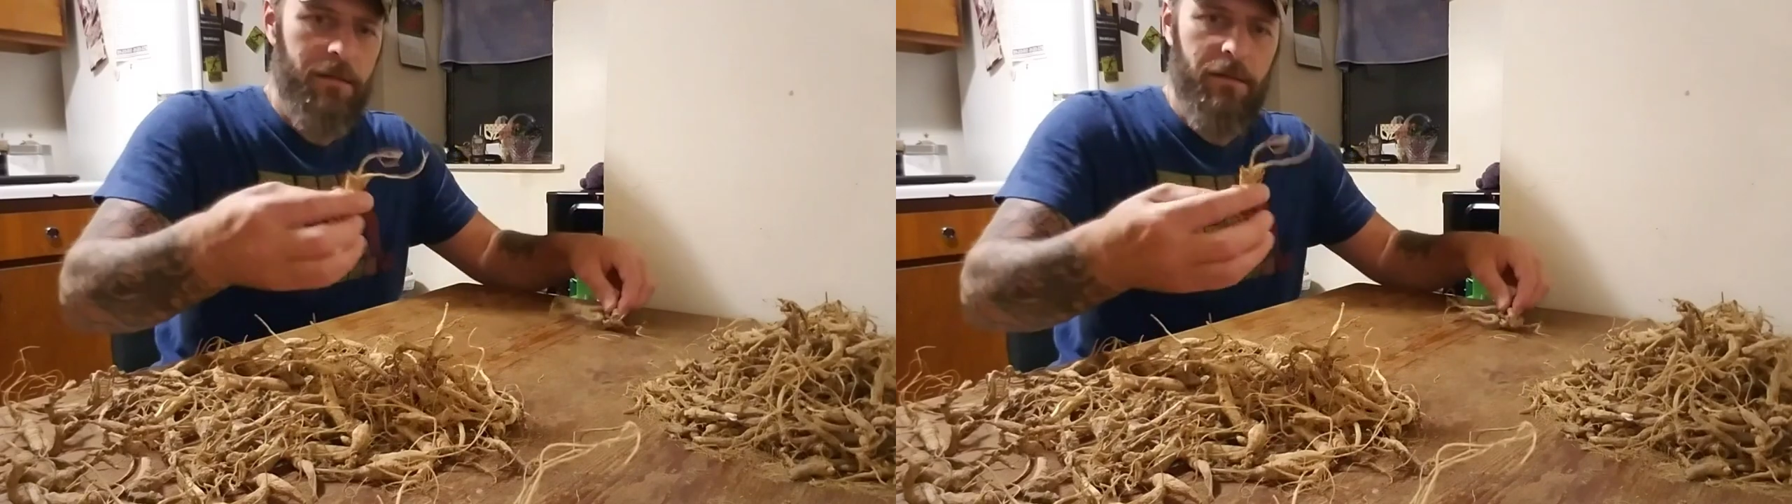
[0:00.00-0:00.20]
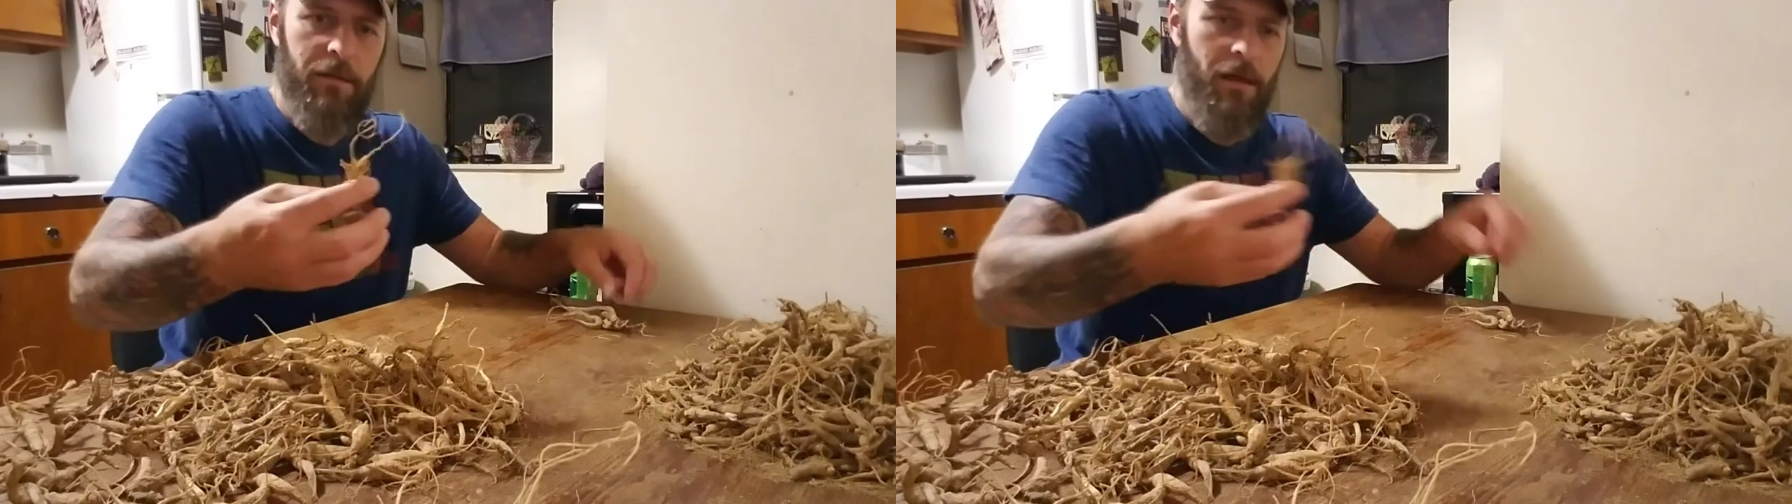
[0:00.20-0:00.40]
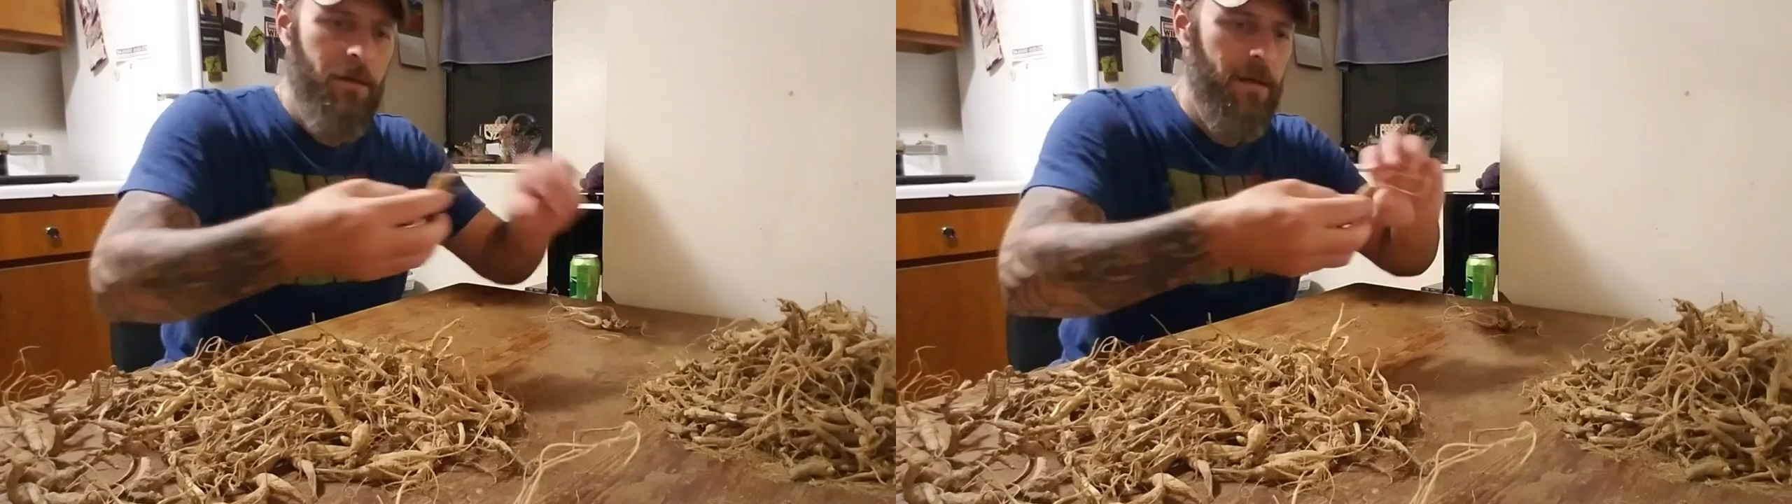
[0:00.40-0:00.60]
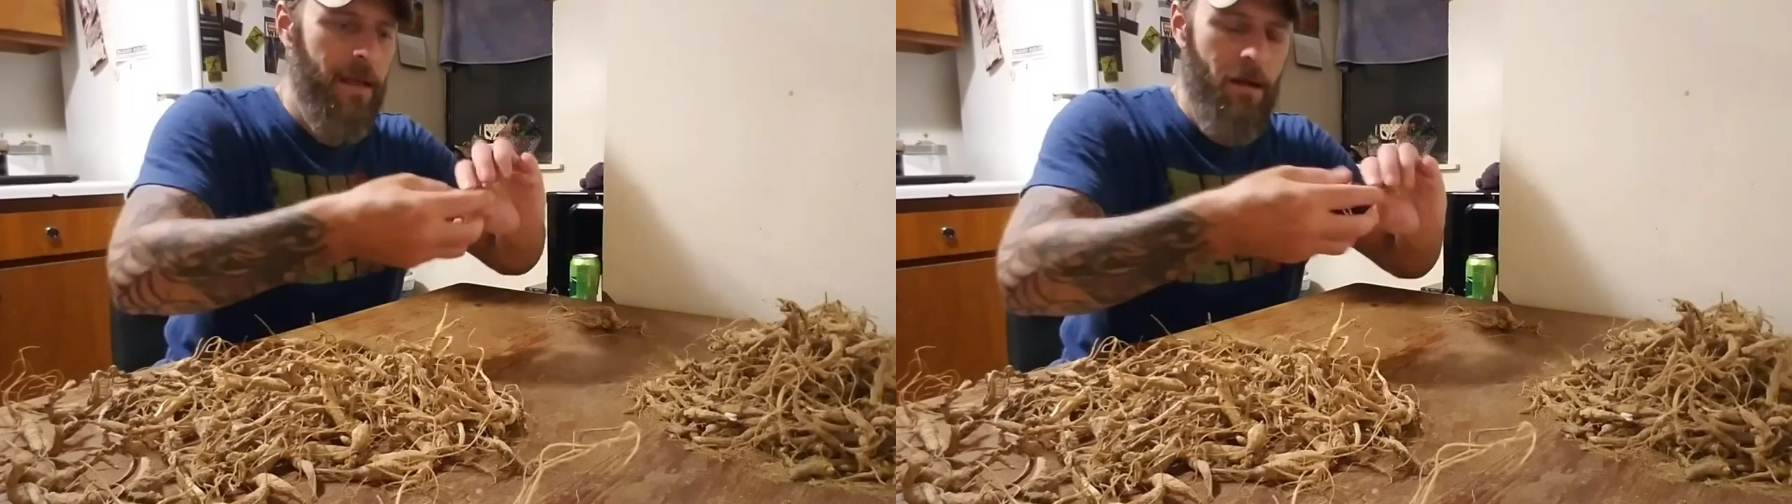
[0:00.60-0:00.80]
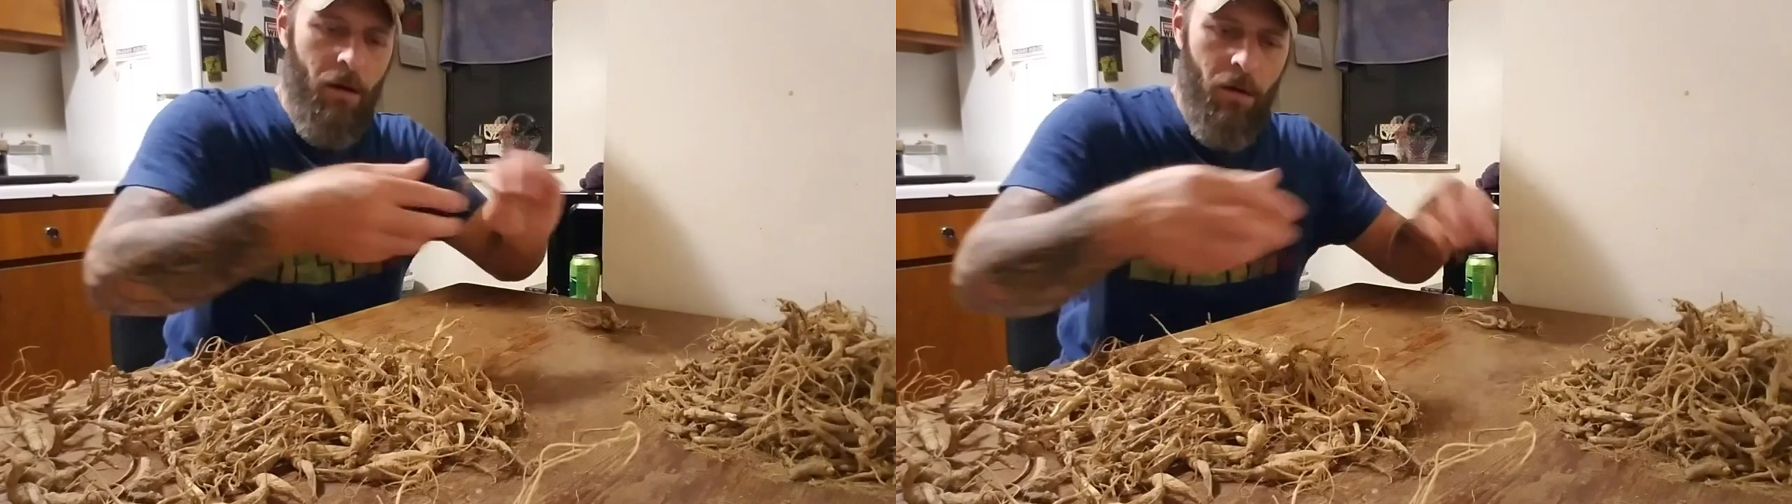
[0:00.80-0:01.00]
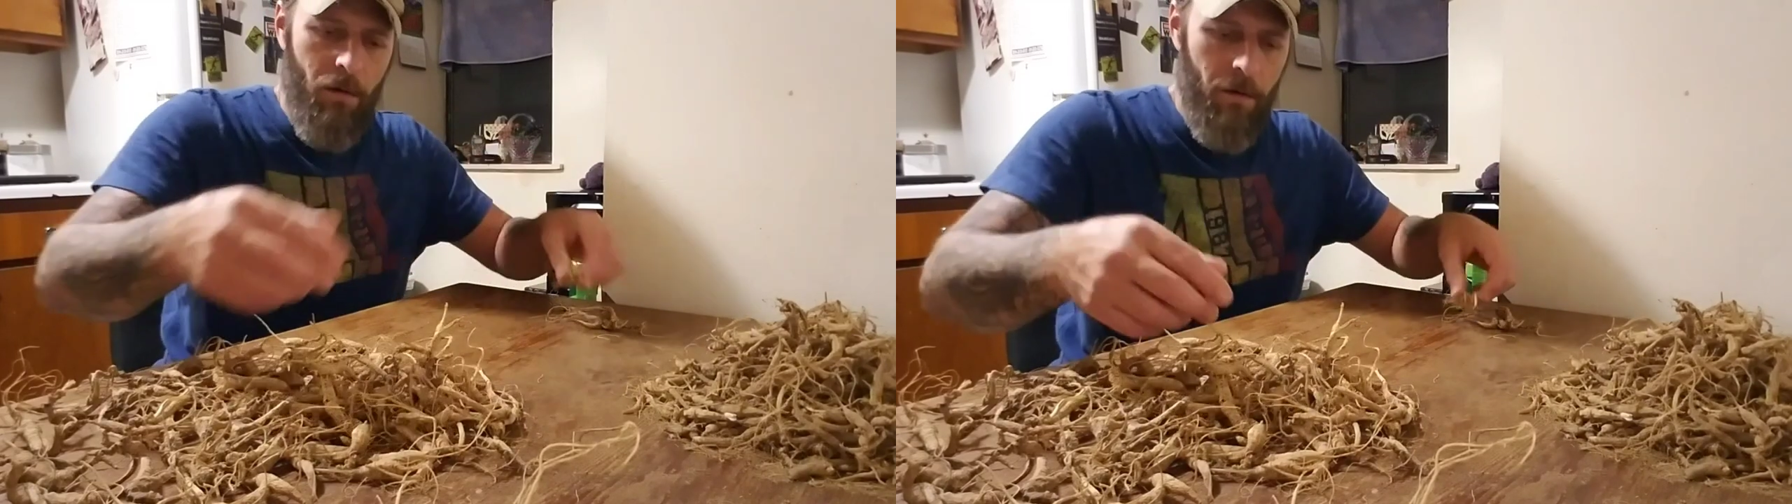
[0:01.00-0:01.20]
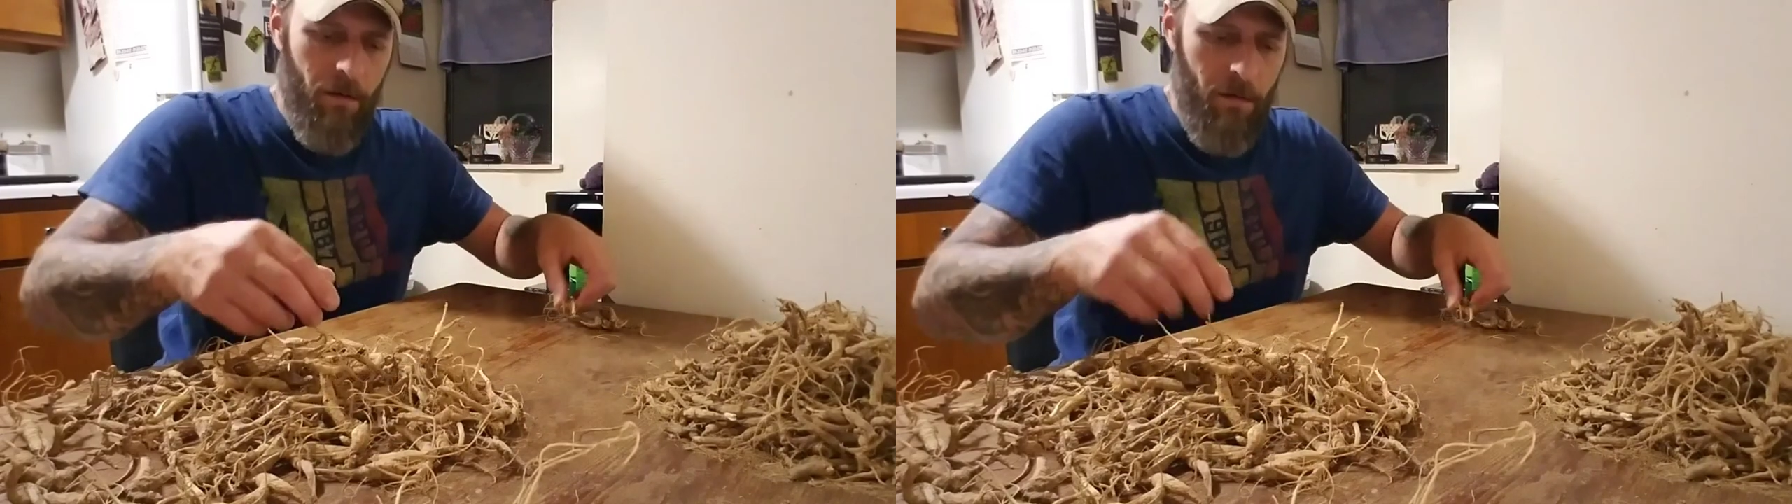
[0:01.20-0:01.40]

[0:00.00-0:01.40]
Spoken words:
You know, it ain't hard.